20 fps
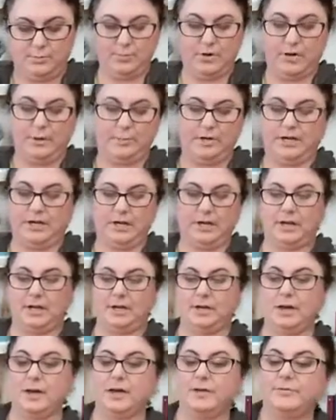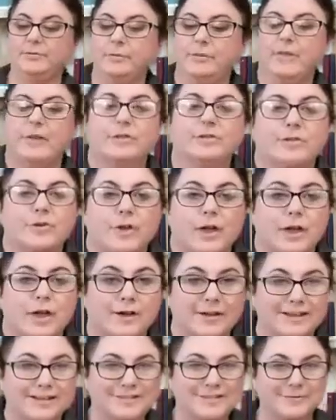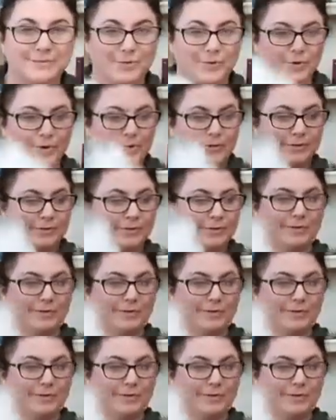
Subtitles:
Probably didn't get enough. That's okay, I'll get some more.